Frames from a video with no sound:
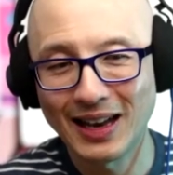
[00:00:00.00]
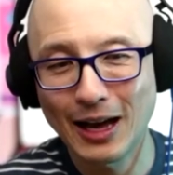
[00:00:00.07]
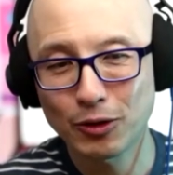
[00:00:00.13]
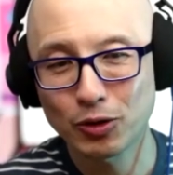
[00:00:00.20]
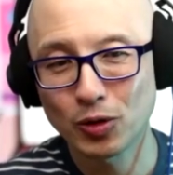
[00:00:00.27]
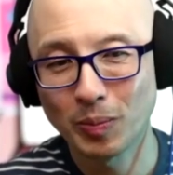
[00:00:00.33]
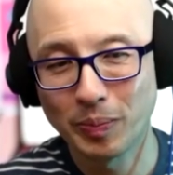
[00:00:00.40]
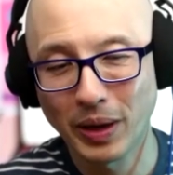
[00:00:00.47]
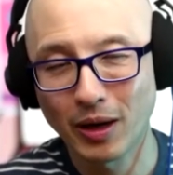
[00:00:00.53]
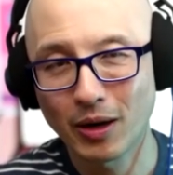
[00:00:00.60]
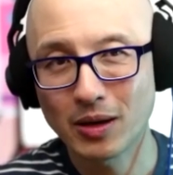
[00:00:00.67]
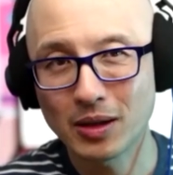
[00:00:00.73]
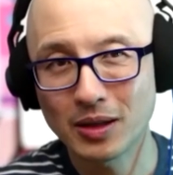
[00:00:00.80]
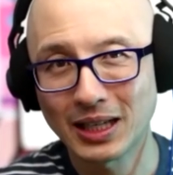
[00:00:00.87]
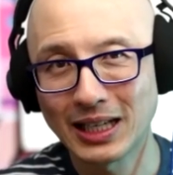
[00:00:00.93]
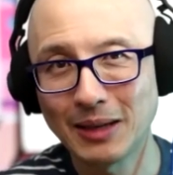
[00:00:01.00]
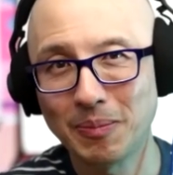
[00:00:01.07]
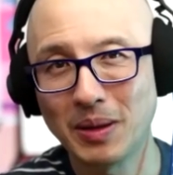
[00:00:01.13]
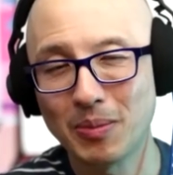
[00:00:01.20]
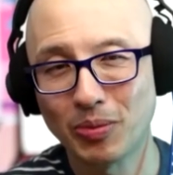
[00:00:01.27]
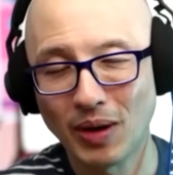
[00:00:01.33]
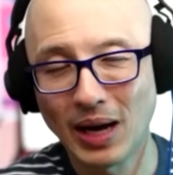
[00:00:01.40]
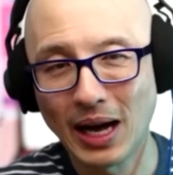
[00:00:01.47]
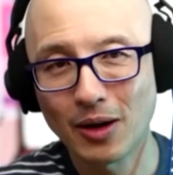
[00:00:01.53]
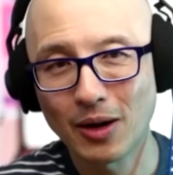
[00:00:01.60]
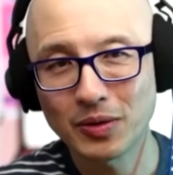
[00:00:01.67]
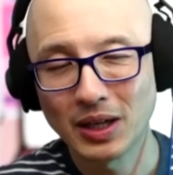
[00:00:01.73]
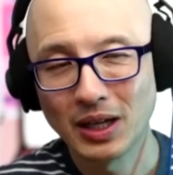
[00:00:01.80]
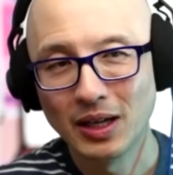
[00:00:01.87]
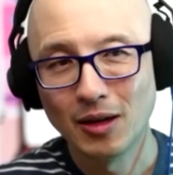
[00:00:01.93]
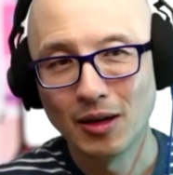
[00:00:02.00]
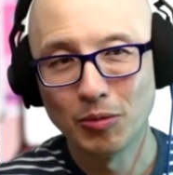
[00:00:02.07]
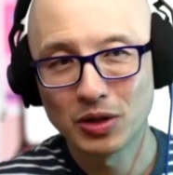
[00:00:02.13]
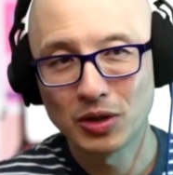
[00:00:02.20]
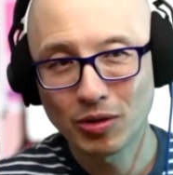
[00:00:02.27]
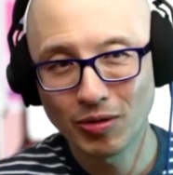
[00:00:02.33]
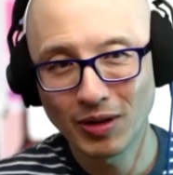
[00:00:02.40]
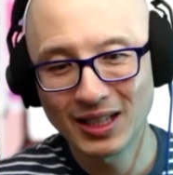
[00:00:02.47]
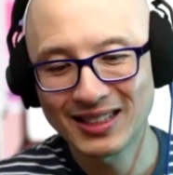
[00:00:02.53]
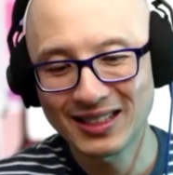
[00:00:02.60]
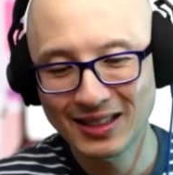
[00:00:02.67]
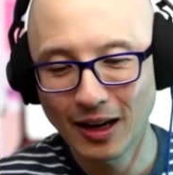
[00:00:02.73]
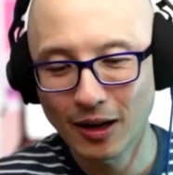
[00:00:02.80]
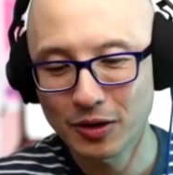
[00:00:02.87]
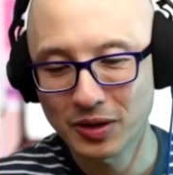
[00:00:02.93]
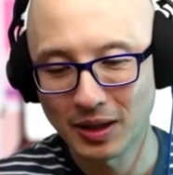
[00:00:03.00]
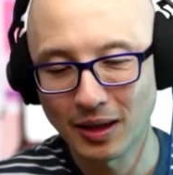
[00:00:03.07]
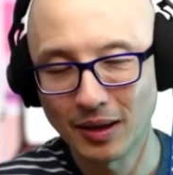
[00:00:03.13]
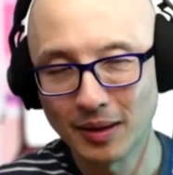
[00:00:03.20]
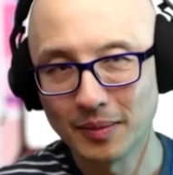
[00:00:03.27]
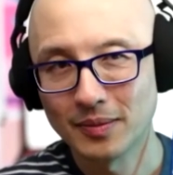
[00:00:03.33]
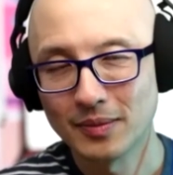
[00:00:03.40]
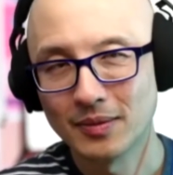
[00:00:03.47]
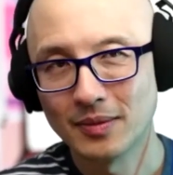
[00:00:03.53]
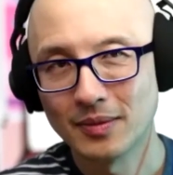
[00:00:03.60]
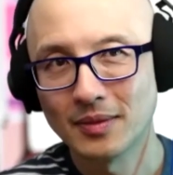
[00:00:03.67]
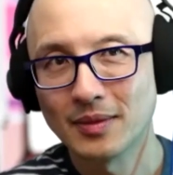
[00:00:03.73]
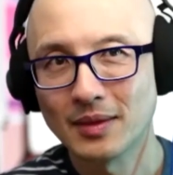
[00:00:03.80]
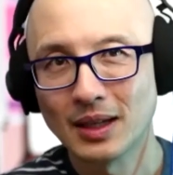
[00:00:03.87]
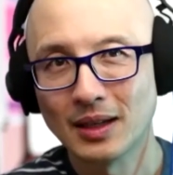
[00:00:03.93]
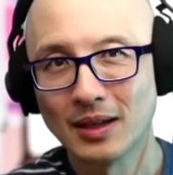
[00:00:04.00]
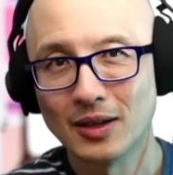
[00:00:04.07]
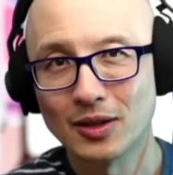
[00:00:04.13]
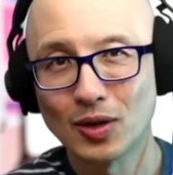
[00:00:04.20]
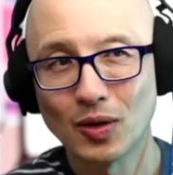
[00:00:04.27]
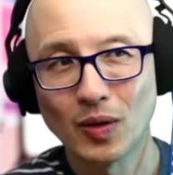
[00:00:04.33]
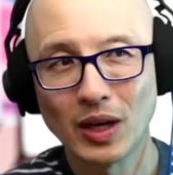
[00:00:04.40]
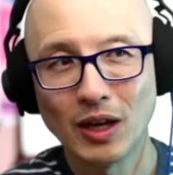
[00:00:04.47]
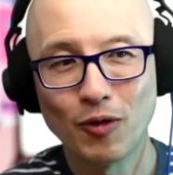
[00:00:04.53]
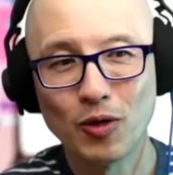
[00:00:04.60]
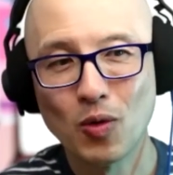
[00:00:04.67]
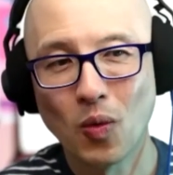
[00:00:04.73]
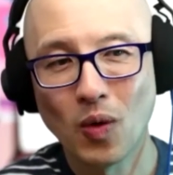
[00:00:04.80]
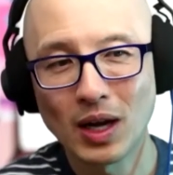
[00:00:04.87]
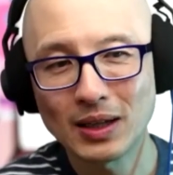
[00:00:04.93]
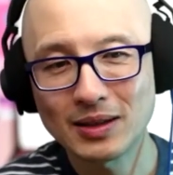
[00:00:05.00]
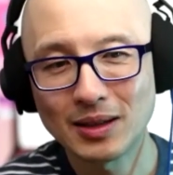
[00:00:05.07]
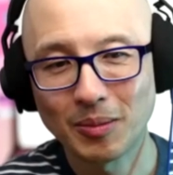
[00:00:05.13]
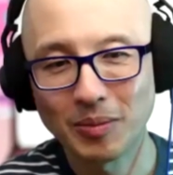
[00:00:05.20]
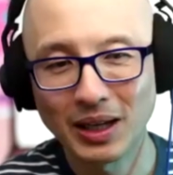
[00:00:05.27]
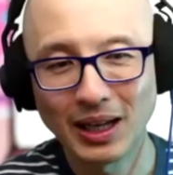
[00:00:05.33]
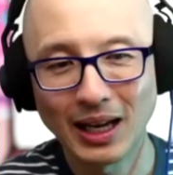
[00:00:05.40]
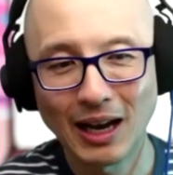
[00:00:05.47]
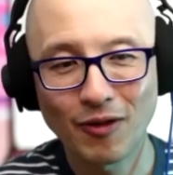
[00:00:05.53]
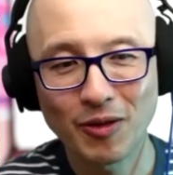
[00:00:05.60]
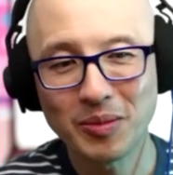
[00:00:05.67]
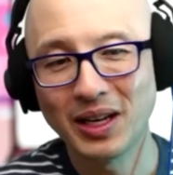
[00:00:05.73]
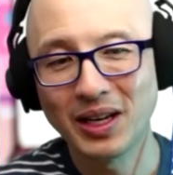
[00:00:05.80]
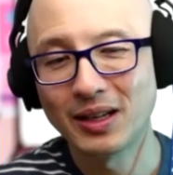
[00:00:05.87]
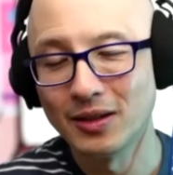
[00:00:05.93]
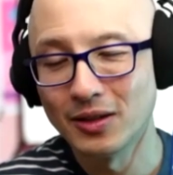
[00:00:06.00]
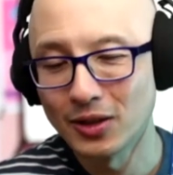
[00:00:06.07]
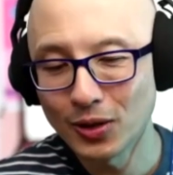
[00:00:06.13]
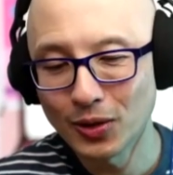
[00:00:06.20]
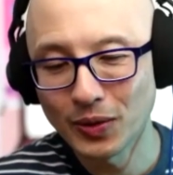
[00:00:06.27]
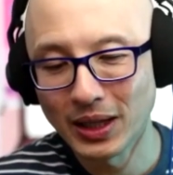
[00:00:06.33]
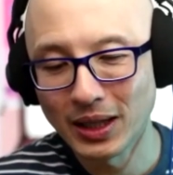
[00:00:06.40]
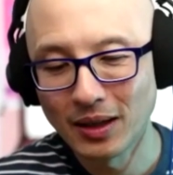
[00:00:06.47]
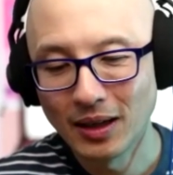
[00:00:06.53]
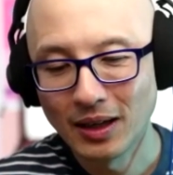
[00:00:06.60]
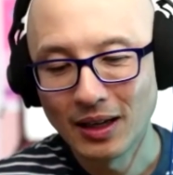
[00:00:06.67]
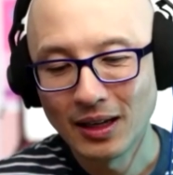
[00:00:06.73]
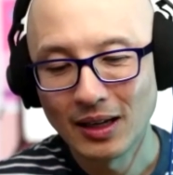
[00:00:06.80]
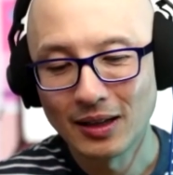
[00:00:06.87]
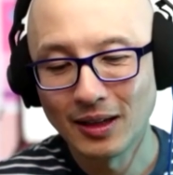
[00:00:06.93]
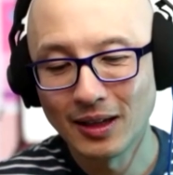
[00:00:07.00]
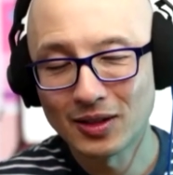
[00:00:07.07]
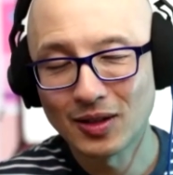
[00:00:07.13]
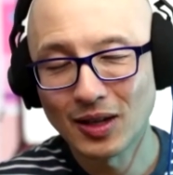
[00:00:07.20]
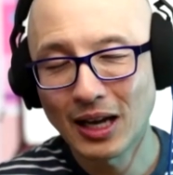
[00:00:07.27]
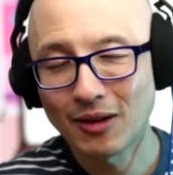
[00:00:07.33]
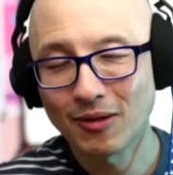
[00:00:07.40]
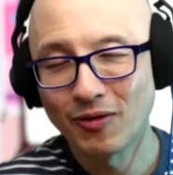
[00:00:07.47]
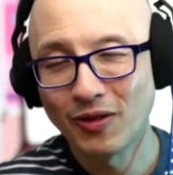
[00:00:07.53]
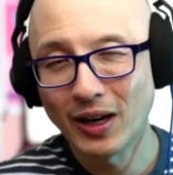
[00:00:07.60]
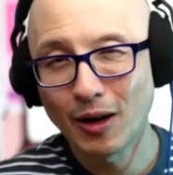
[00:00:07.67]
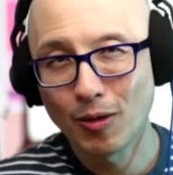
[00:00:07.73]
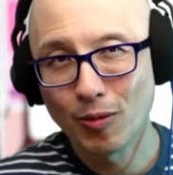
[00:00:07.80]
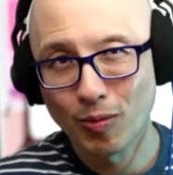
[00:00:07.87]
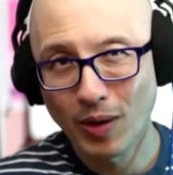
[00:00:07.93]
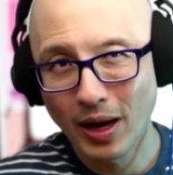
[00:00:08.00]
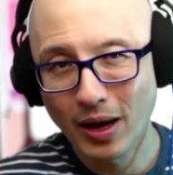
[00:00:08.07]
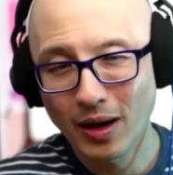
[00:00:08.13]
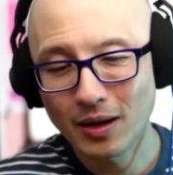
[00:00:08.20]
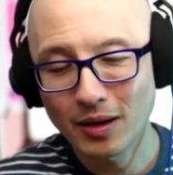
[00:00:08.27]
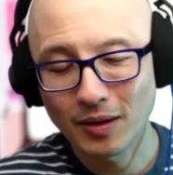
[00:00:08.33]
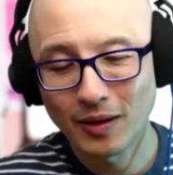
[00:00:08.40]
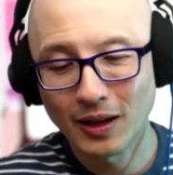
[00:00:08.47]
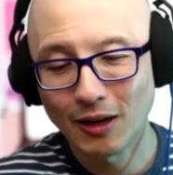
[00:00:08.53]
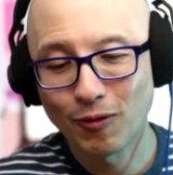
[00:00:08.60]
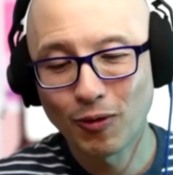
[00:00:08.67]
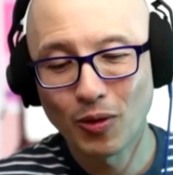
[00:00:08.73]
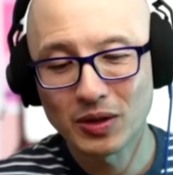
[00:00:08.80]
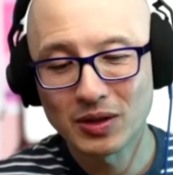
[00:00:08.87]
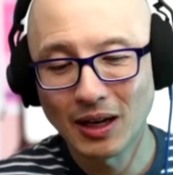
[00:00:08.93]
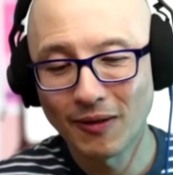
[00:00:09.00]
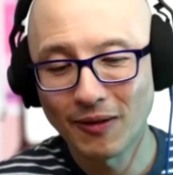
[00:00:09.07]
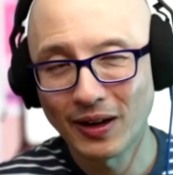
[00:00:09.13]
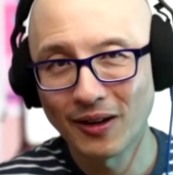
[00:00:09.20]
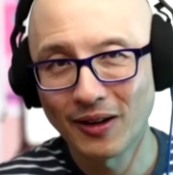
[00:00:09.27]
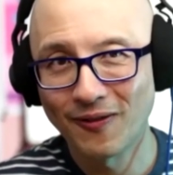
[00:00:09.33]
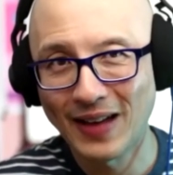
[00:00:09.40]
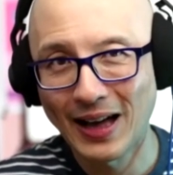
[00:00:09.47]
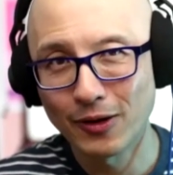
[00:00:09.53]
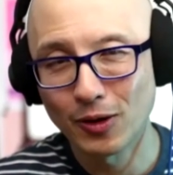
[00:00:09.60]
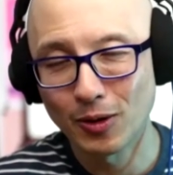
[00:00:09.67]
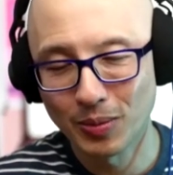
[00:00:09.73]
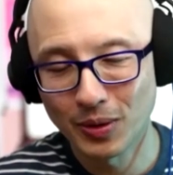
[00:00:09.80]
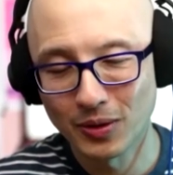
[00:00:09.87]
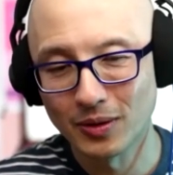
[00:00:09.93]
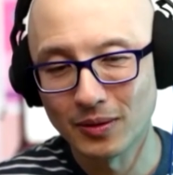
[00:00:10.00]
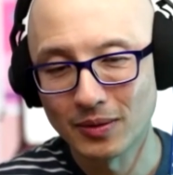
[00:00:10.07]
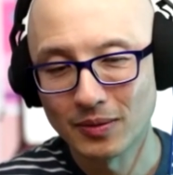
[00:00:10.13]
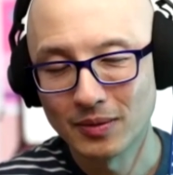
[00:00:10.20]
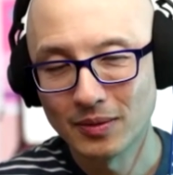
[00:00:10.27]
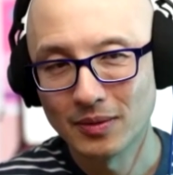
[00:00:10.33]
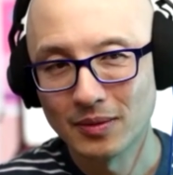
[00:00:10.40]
a natural barrier to keep people out, which creates scarcity. So if you want something and everybody can do it, it's not very rare, therefore it's not very valuable.